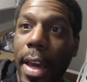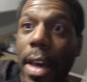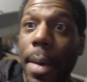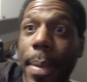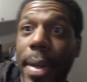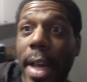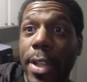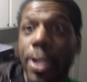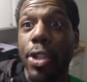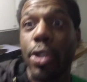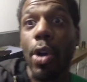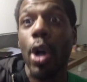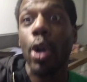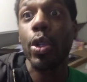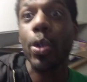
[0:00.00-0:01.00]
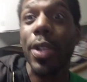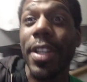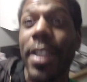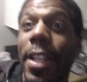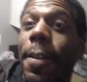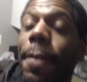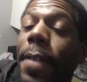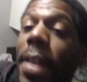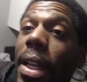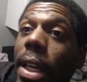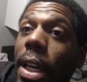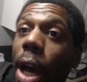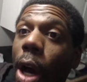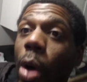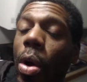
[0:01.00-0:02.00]
coming at you hoes with another
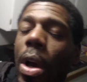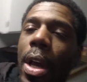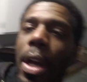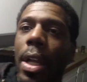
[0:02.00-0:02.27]
video.